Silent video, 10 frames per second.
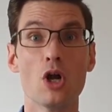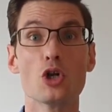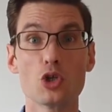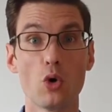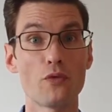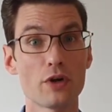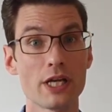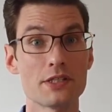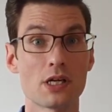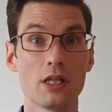don't forget
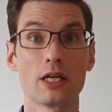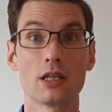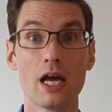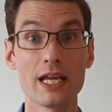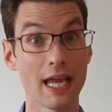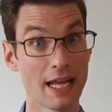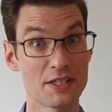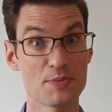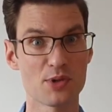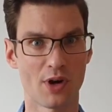to click like and
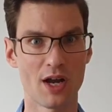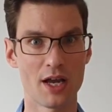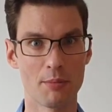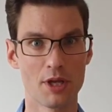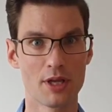subscribe.